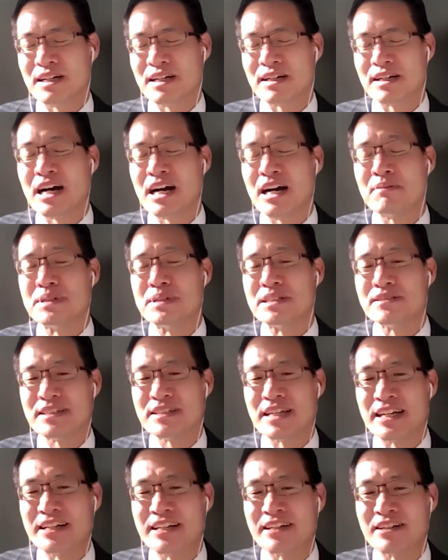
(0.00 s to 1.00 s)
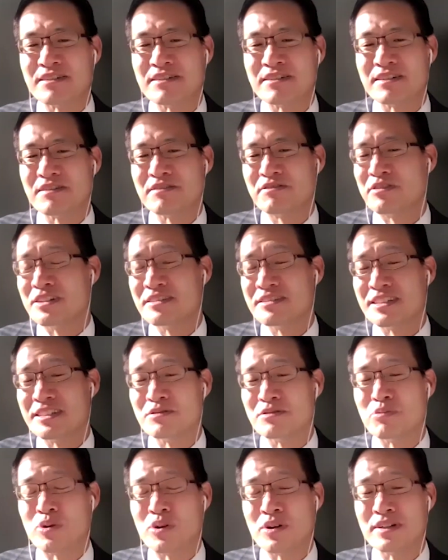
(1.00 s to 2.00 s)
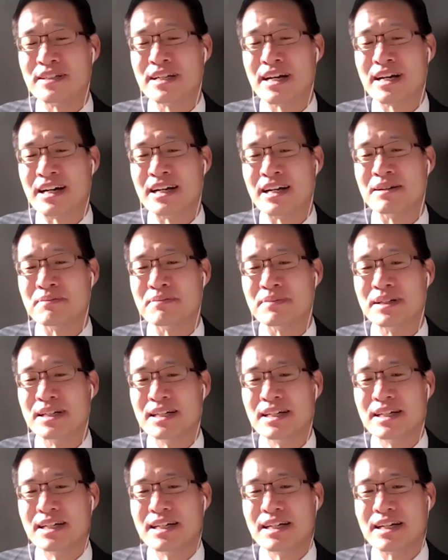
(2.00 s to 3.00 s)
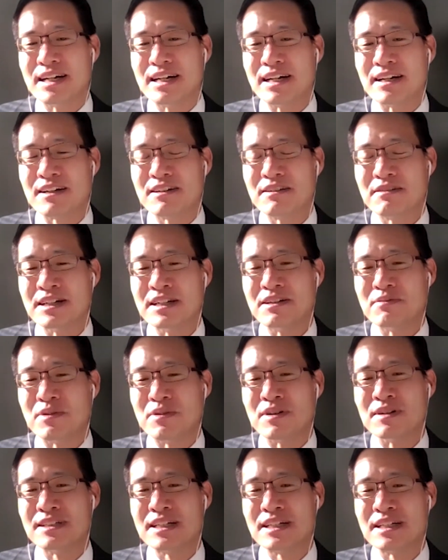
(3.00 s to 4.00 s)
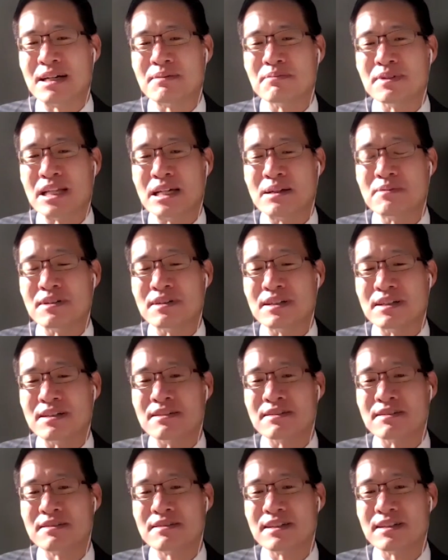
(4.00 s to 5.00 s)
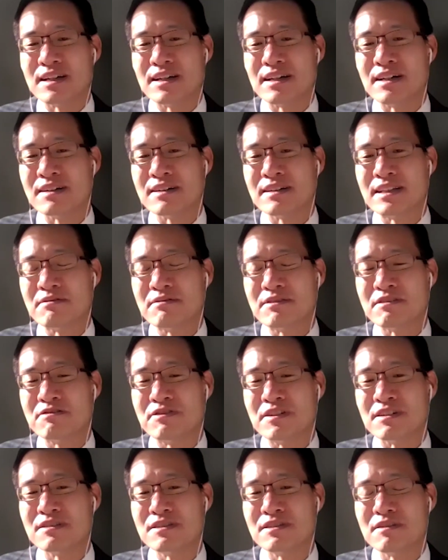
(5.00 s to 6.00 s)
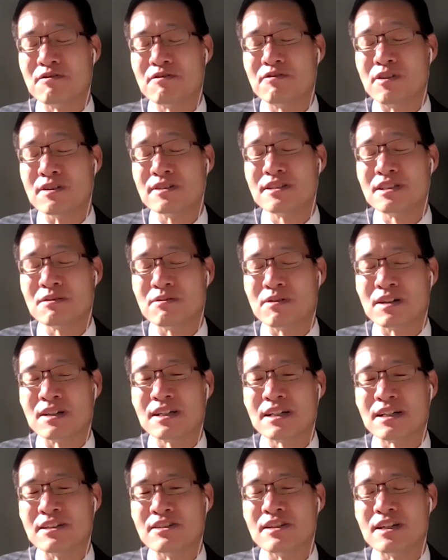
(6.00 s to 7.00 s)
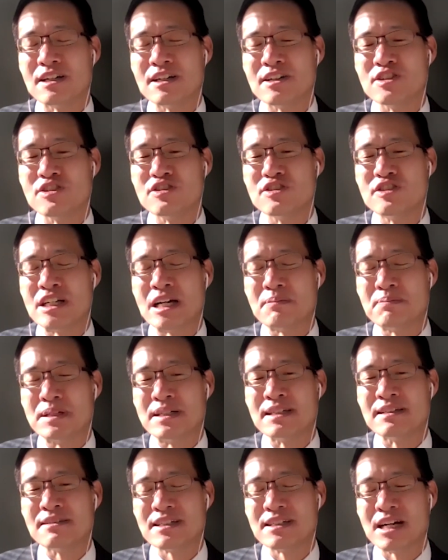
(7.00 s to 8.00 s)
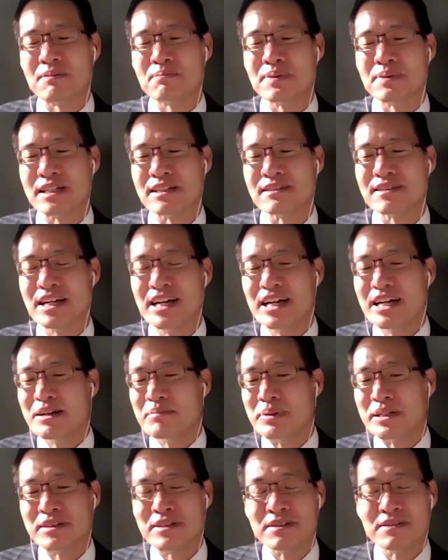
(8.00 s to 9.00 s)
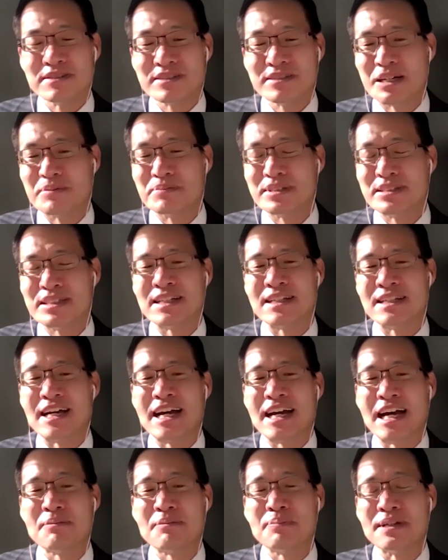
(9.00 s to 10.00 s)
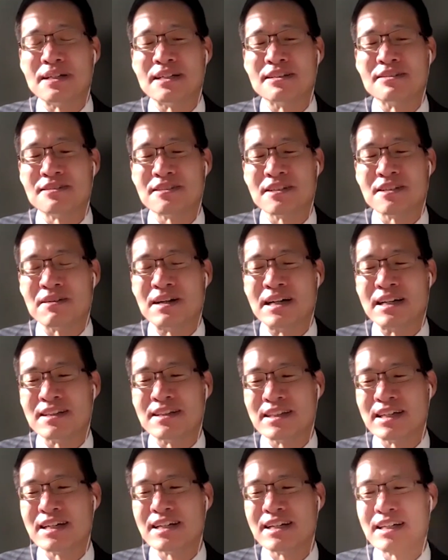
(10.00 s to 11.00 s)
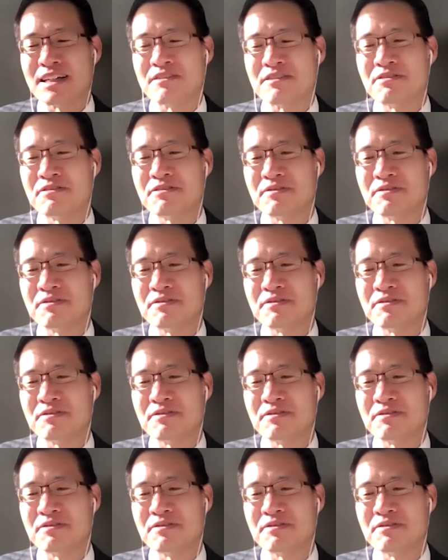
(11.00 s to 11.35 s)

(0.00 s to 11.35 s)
compensating, for instance, Korean wartime laborers that were first forced to work in Japanese companies. But those steps didn't happen. And so I think if